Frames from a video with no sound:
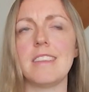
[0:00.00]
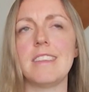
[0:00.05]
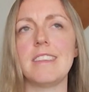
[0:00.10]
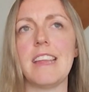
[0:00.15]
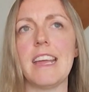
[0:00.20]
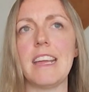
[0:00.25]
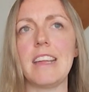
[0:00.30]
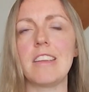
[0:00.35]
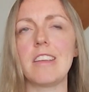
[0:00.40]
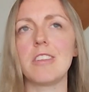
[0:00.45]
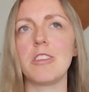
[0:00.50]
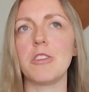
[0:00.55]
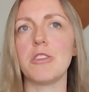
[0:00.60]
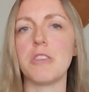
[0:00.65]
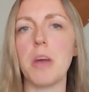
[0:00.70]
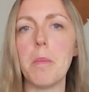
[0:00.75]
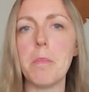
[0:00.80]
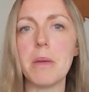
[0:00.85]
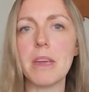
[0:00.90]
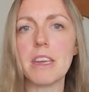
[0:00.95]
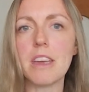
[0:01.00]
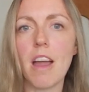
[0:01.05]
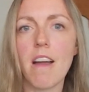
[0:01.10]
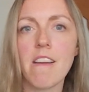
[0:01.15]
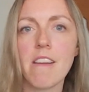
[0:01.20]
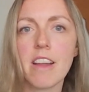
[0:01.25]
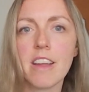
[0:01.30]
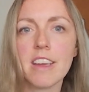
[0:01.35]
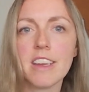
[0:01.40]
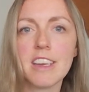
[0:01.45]
technical topic
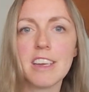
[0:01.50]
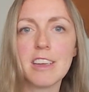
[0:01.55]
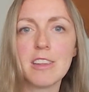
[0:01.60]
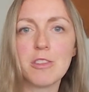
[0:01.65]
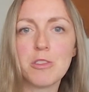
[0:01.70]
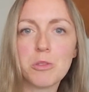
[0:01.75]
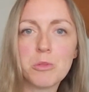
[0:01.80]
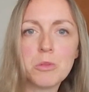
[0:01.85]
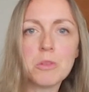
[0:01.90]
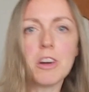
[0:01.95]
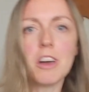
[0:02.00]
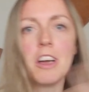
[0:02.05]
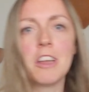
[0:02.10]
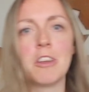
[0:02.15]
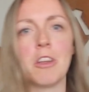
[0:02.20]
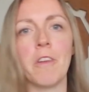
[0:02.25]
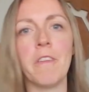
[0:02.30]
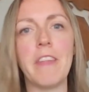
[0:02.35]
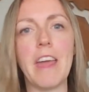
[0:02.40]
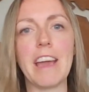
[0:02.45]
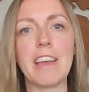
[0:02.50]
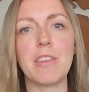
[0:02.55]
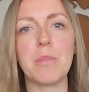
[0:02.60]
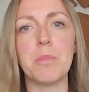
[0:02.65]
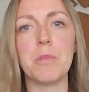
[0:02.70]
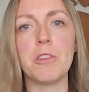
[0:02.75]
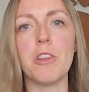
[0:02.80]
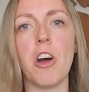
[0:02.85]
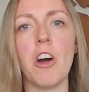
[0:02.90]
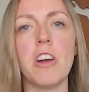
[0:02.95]
to a
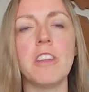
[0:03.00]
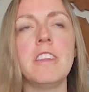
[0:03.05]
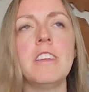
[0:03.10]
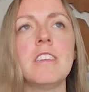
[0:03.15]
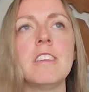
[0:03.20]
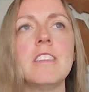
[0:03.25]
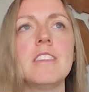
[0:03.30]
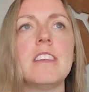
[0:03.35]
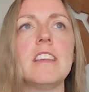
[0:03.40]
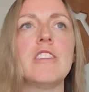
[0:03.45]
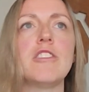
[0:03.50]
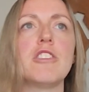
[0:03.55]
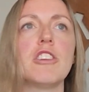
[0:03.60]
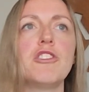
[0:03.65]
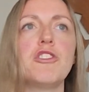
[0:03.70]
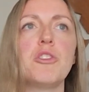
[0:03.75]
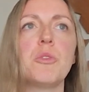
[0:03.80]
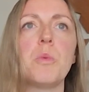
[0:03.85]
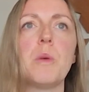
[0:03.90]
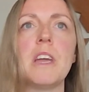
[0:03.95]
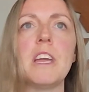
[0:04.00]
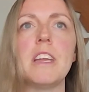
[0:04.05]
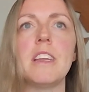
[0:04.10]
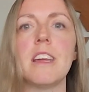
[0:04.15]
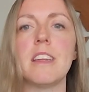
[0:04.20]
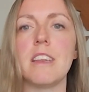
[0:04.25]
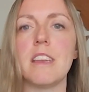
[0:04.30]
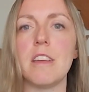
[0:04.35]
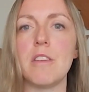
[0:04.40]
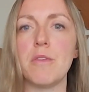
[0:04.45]
non-expert audience in such a way
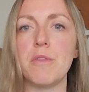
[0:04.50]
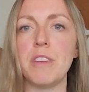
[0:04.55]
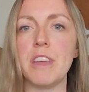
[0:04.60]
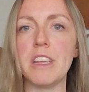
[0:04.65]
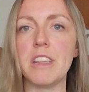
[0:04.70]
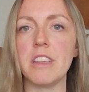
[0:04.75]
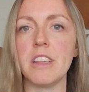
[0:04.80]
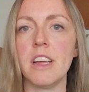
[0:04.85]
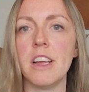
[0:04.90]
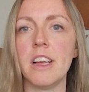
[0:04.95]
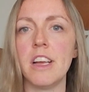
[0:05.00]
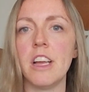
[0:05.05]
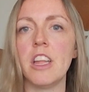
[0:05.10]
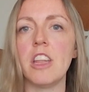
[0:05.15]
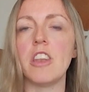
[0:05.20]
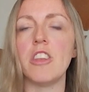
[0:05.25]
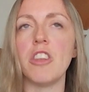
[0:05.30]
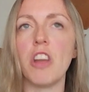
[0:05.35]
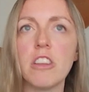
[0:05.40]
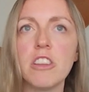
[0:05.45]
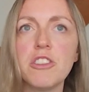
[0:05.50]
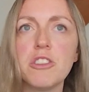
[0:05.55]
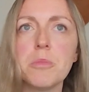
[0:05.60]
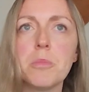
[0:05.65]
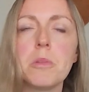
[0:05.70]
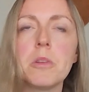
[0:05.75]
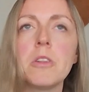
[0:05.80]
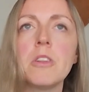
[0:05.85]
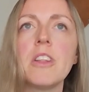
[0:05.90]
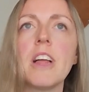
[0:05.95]
that they feel
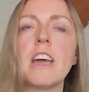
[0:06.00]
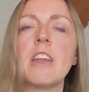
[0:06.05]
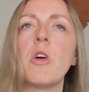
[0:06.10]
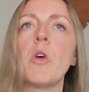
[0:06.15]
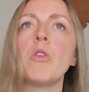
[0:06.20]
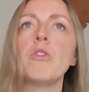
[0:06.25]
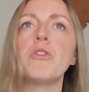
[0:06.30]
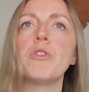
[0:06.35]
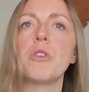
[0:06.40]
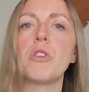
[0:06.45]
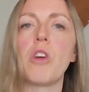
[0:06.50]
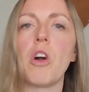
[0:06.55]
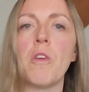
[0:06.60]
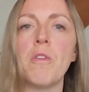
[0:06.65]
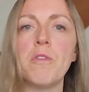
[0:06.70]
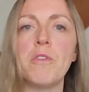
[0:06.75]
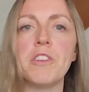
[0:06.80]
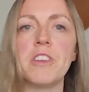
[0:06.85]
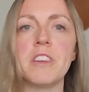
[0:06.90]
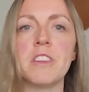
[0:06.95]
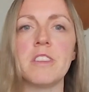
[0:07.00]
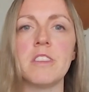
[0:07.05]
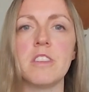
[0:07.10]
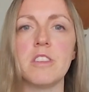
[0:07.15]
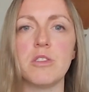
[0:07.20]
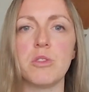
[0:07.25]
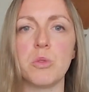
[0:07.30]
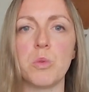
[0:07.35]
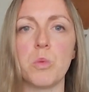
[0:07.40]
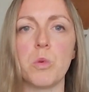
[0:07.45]
knowledgeable and also confident
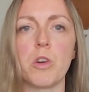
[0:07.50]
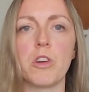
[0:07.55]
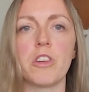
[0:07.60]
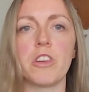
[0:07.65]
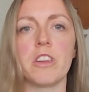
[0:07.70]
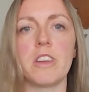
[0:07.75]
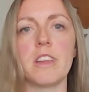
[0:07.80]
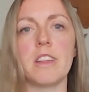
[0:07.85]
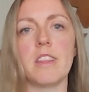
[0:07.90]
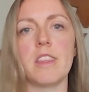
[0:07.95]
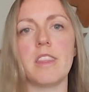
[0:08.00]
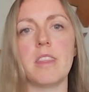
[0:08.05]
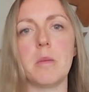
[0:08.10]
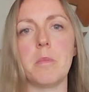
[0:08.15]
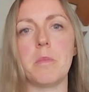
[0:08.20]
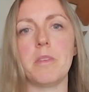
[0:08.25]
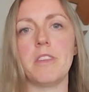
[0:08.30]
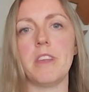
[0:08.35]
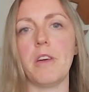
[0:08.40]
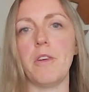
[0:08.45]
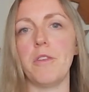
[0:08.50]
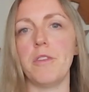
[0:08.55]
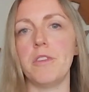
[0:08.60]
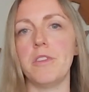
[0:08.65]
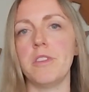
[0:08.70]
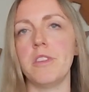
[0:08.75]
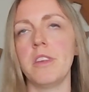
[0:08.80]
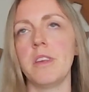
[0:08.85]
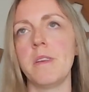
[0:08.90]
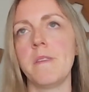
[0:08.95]
to work on it
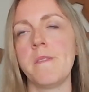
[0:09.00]
themselves.